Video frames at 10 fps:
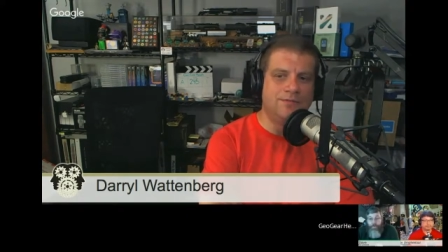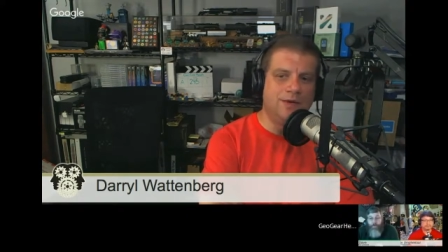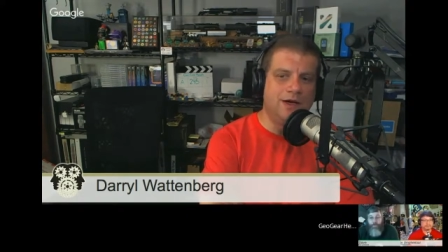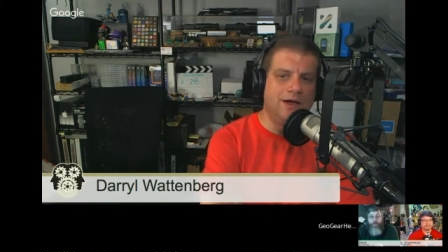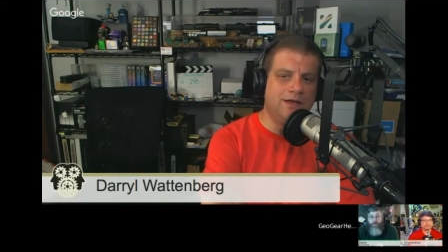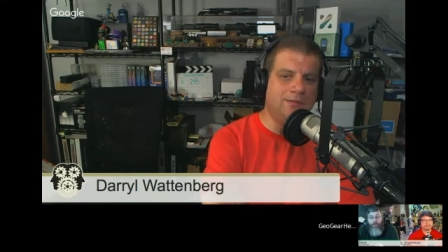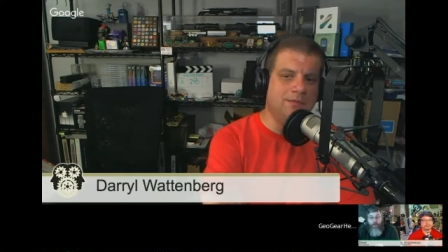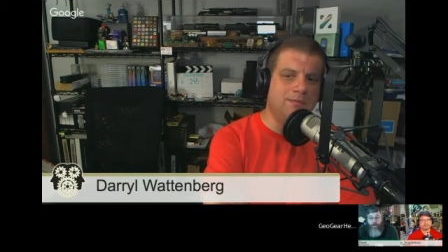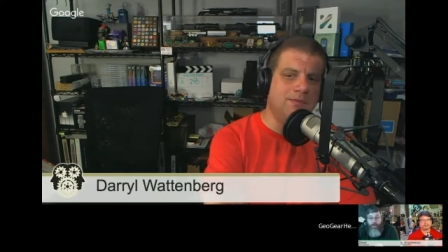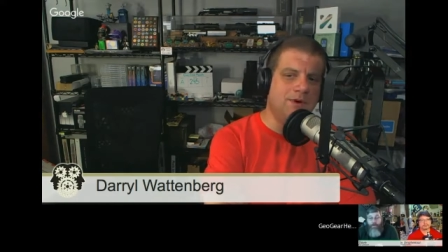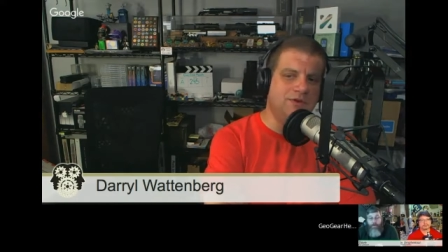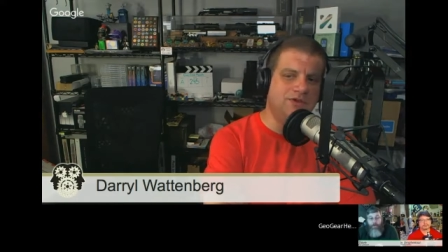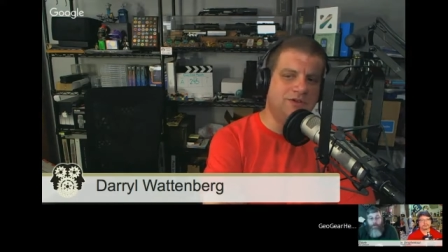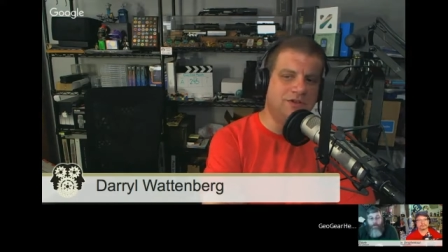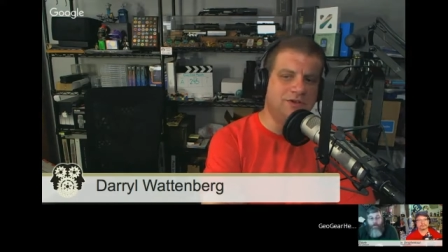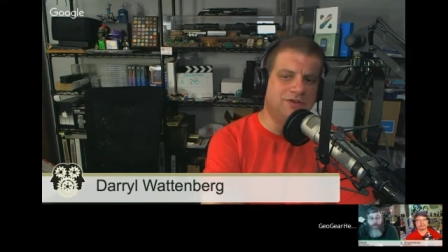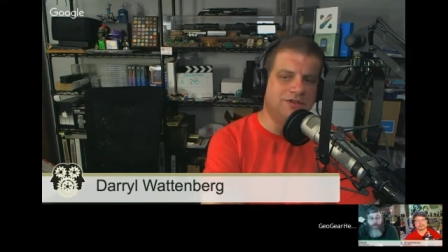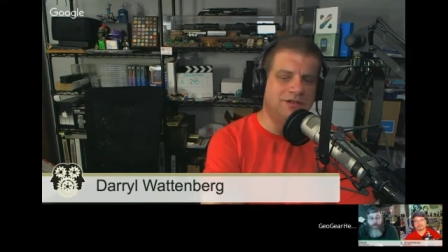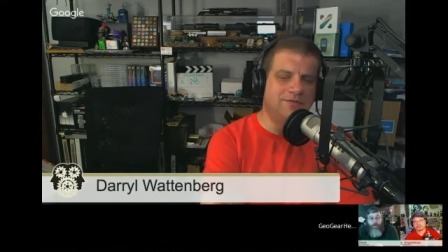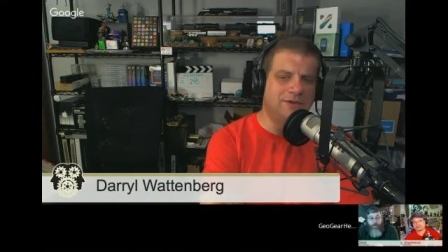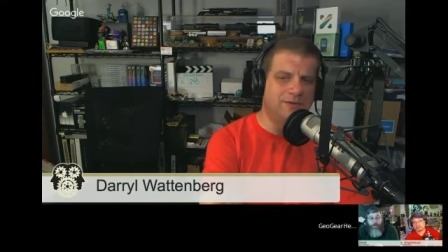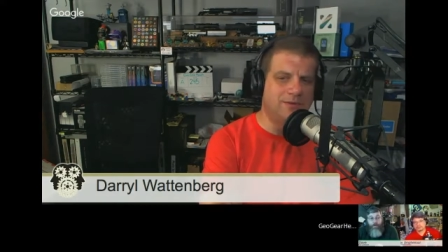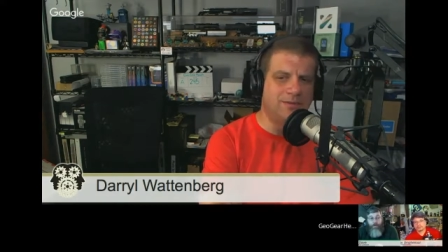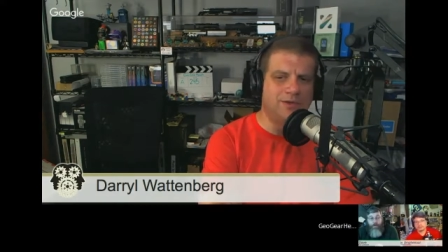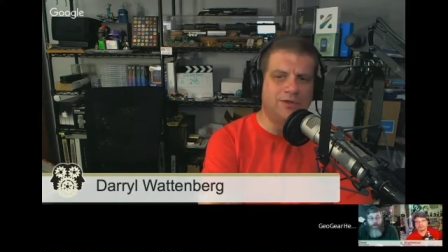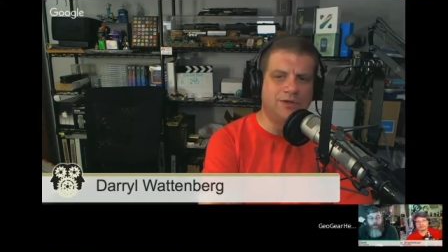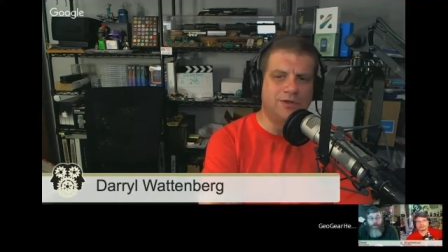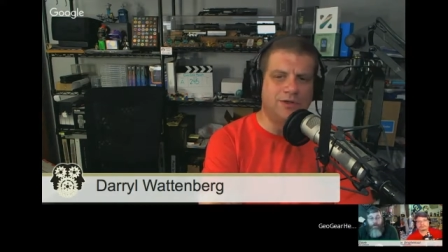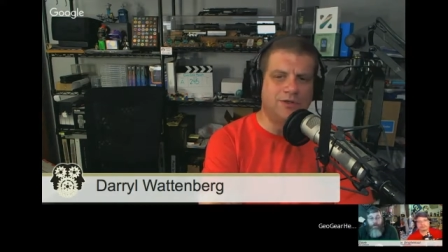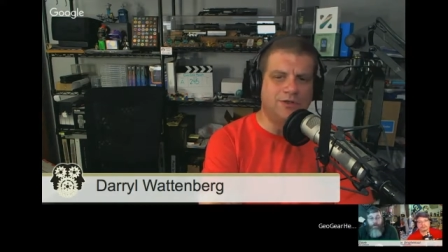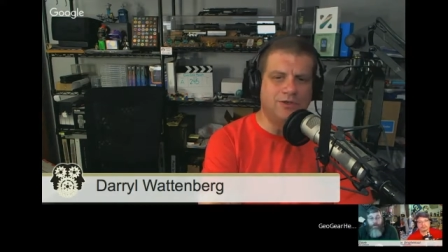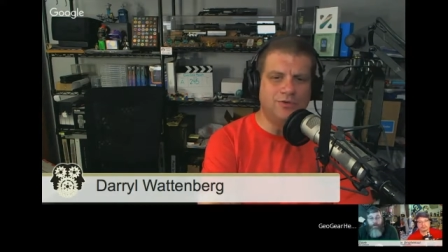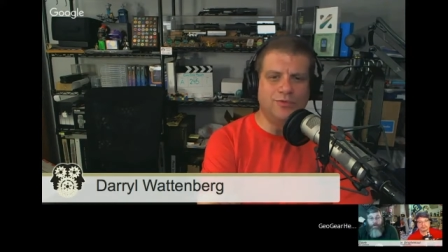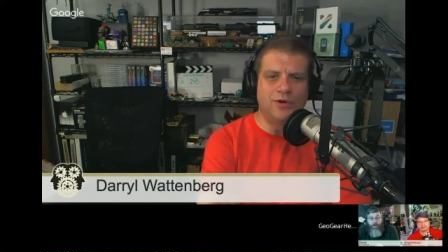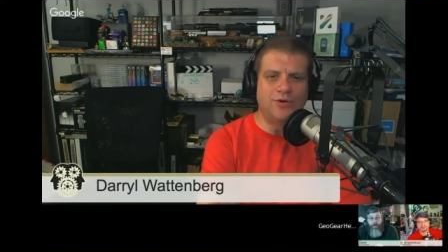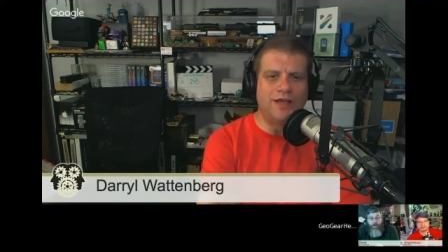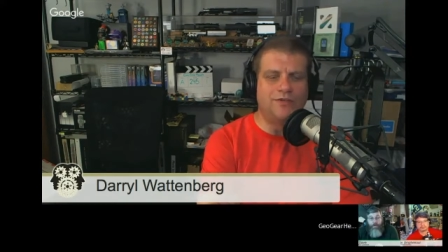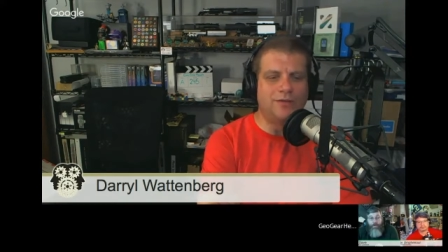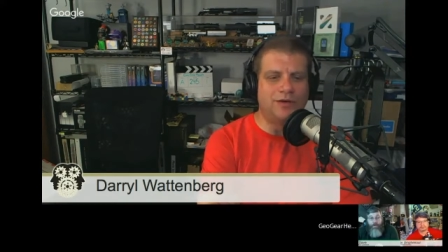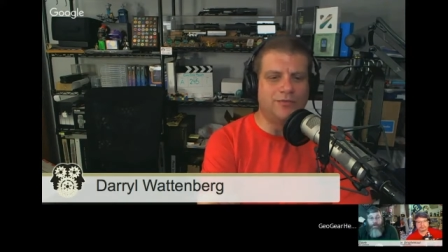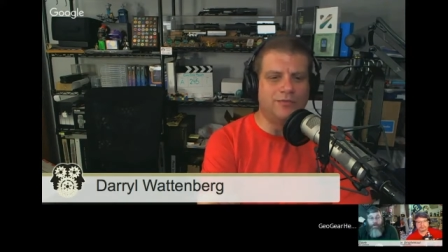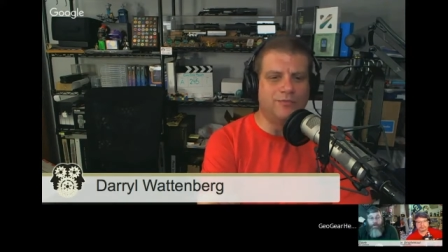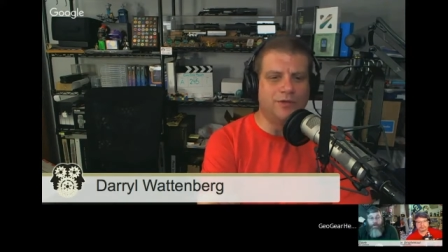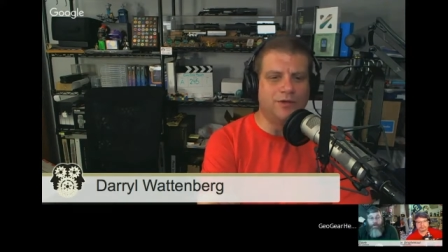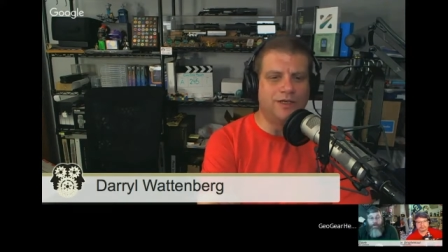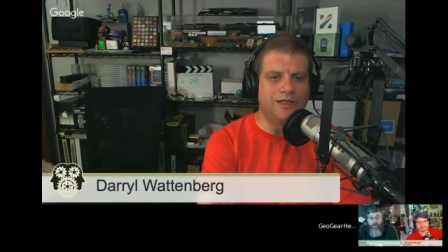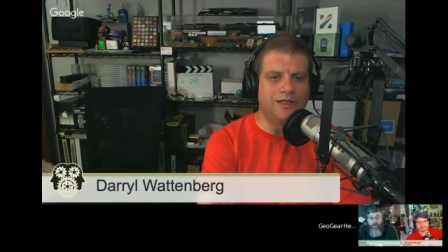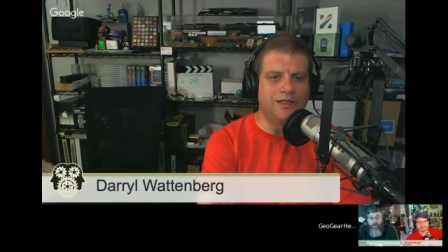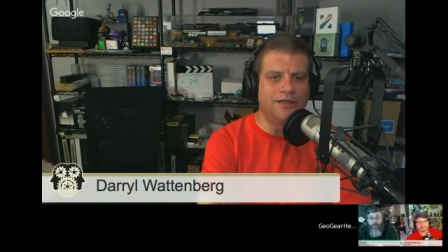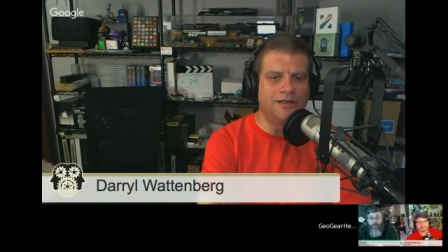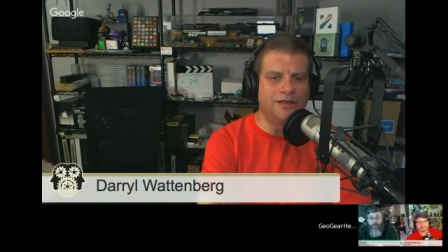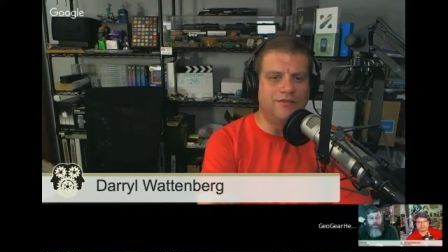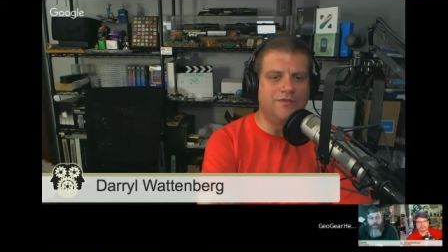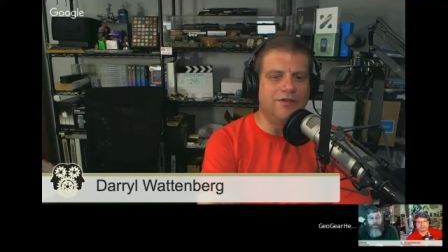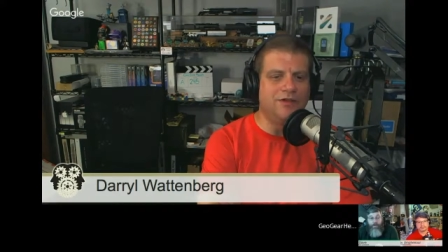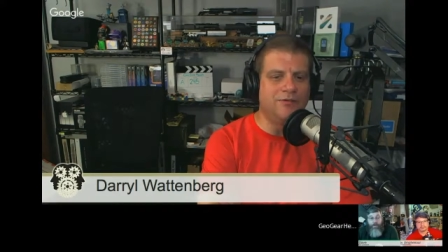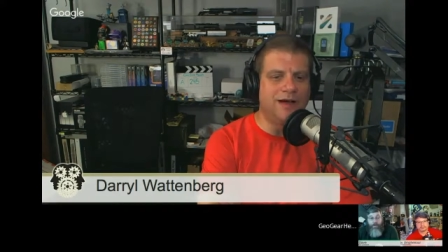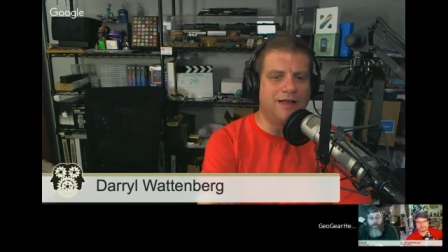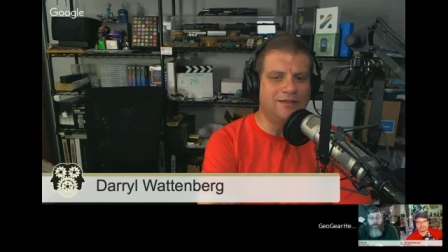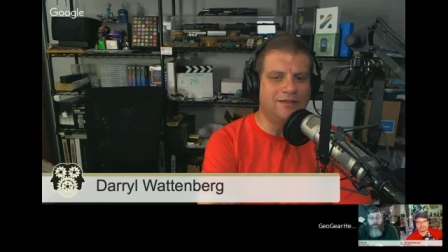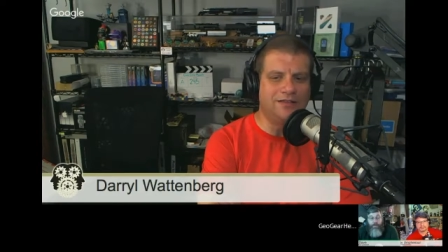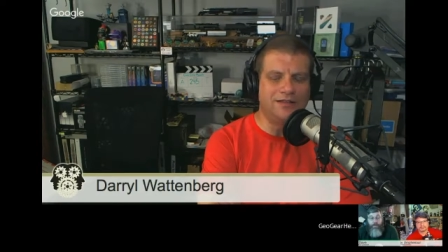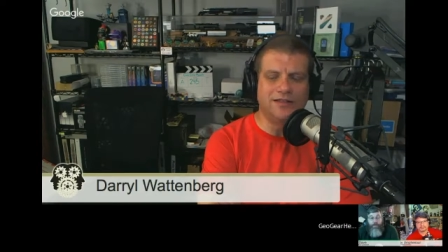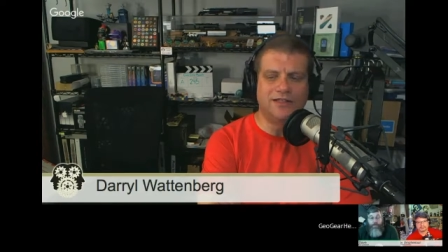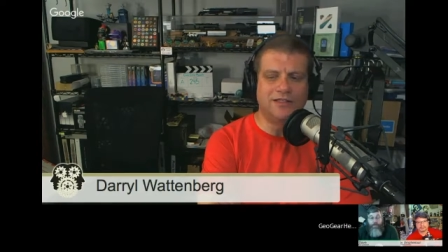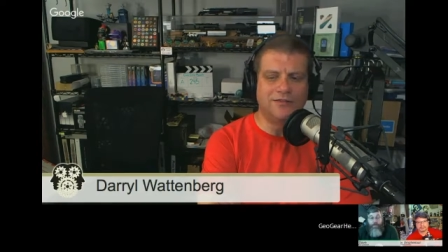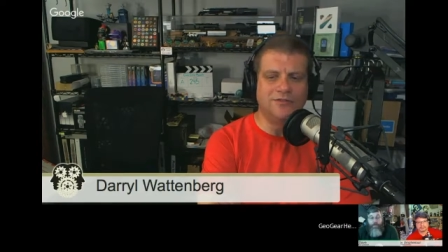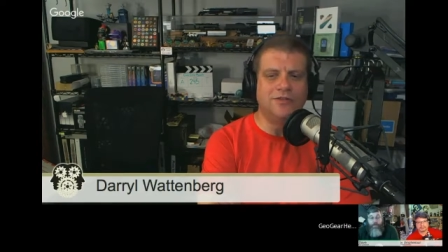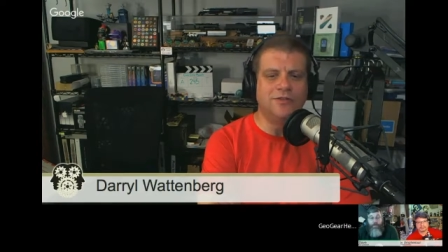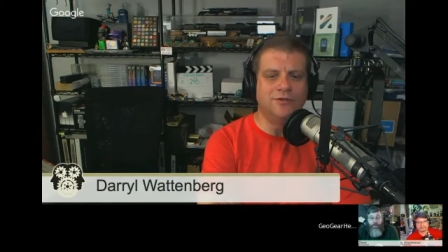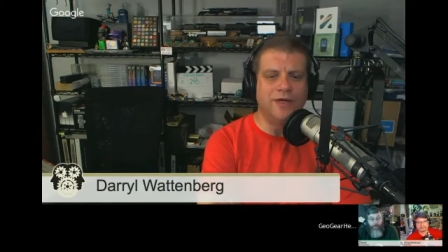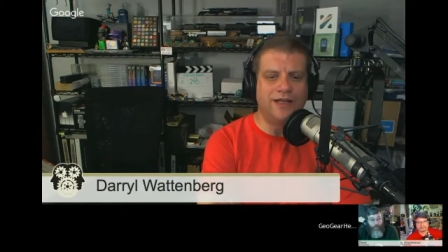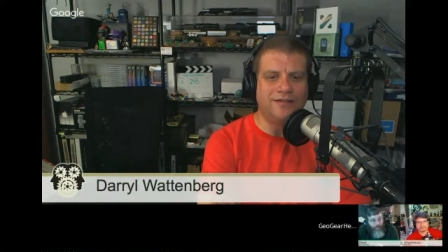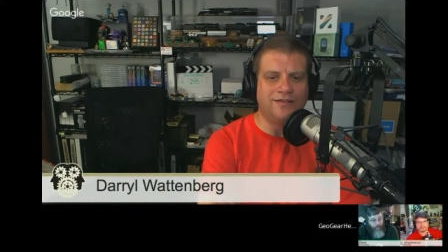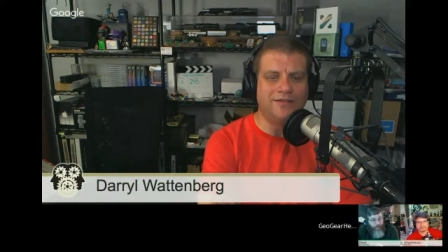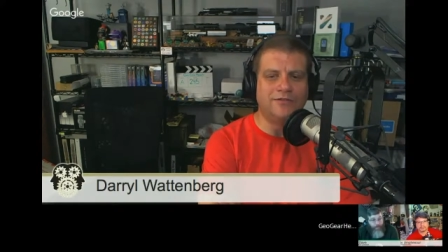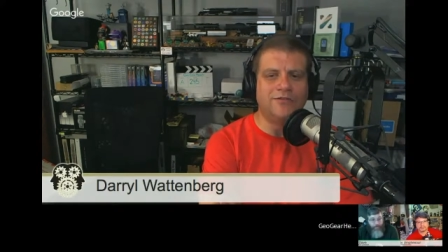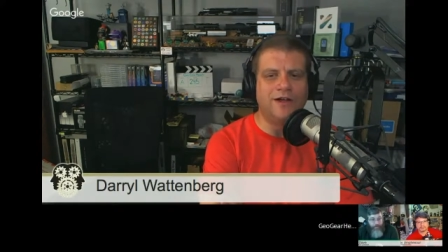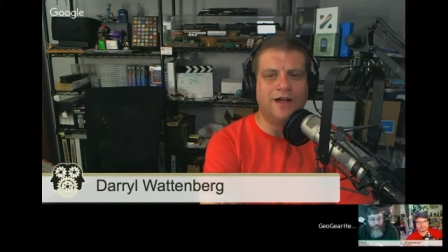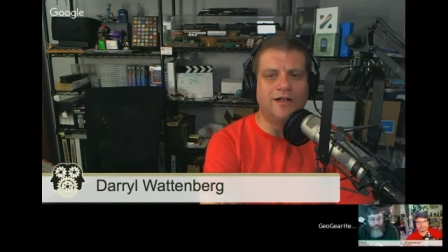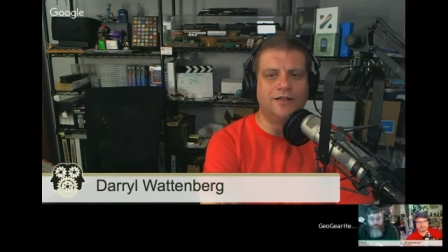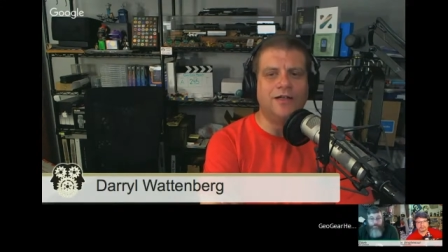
but most of those, if I remember, you won't have a problem loading even the US into a single file